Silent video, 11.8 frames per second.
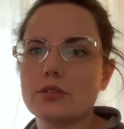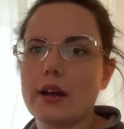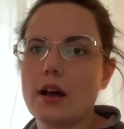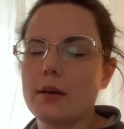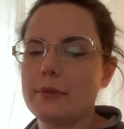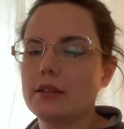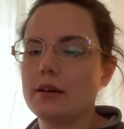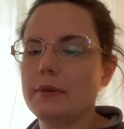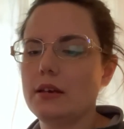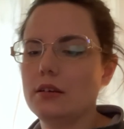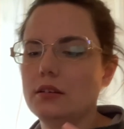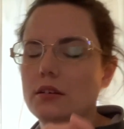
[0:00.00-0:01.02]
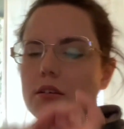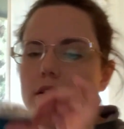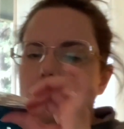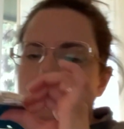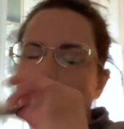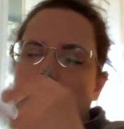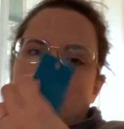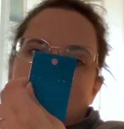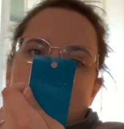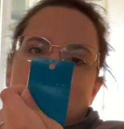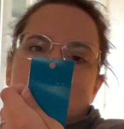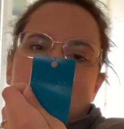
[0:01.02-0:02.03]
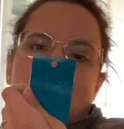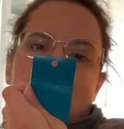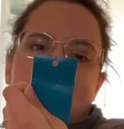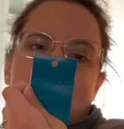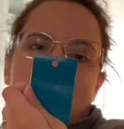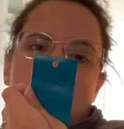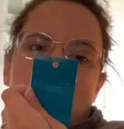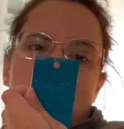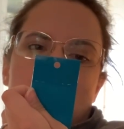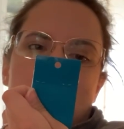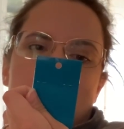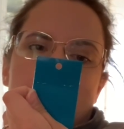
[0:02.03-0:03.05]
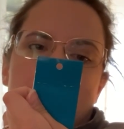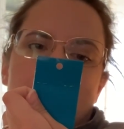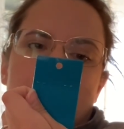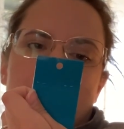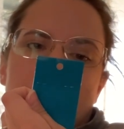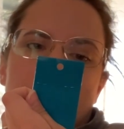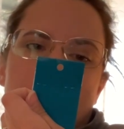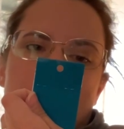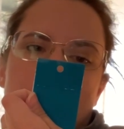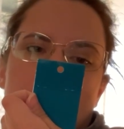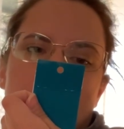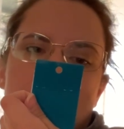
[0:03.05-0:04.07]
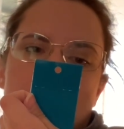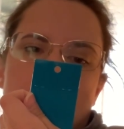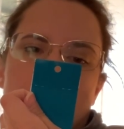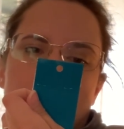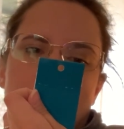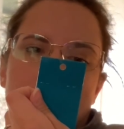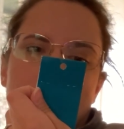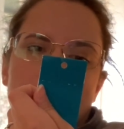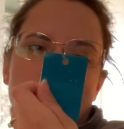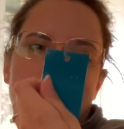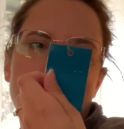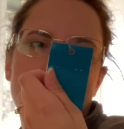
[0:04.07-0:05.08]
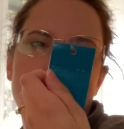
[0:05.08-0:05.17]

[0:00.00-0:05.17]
or at Hobby Lobby. These are called silver plated ribbon